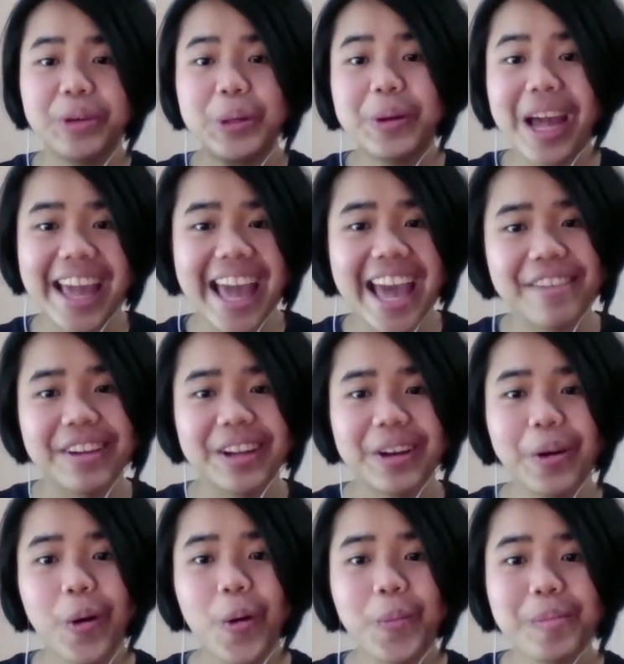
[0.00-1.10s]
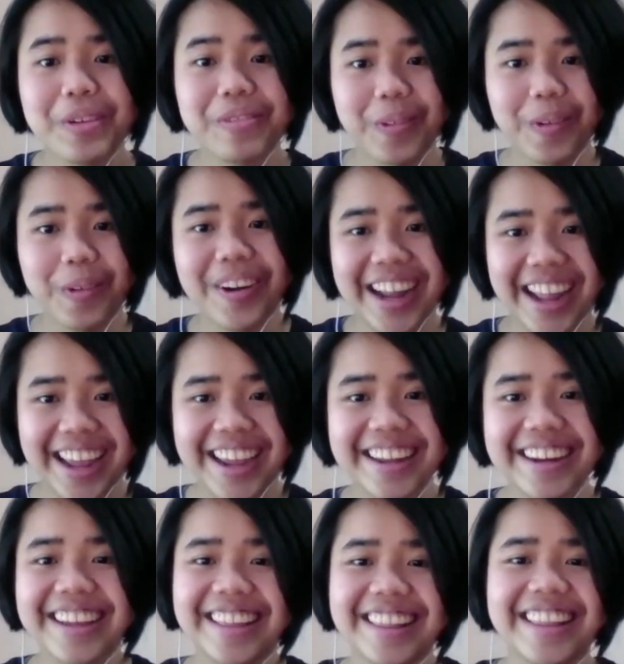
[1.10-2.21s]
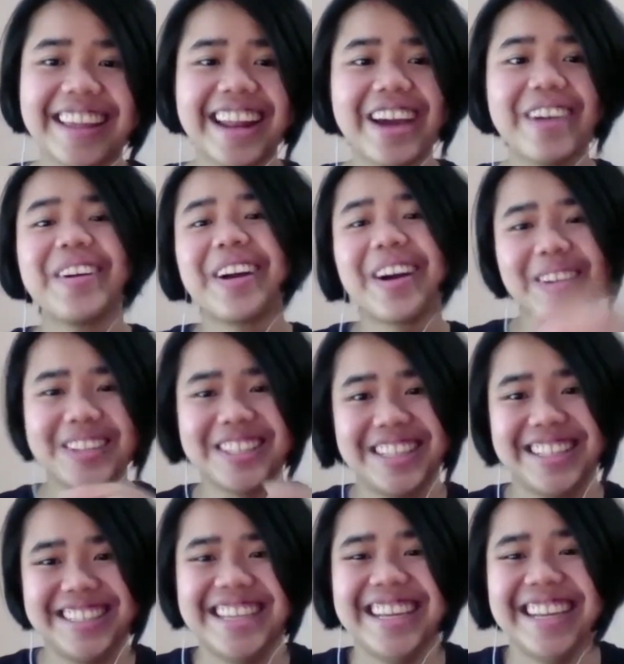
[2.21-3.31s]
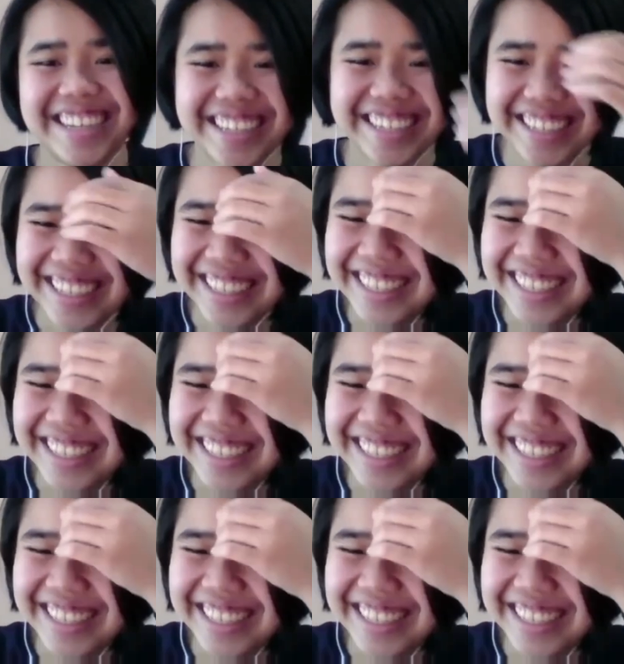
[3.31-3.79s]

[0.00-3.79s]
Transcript: food I have at home beforehand, and then I'll go to the dinner.